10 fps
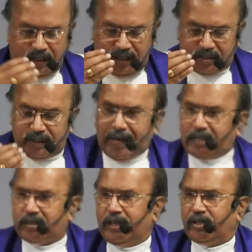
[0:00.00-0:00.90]
He is the
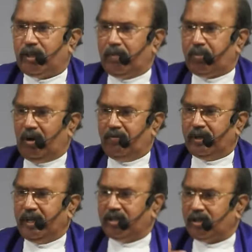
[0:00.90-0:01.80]
8th century
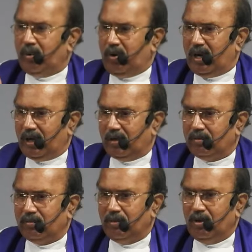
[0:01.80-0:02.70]
prophet. He is the one
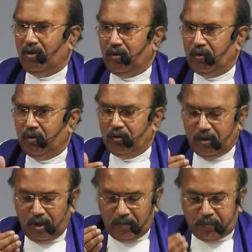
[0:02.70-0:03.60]

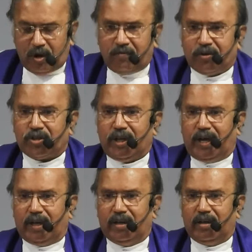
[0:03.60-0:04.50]
who
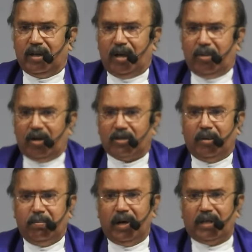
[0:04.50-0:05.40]
prophesied
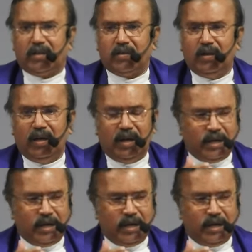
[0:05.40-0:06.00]
about the birth,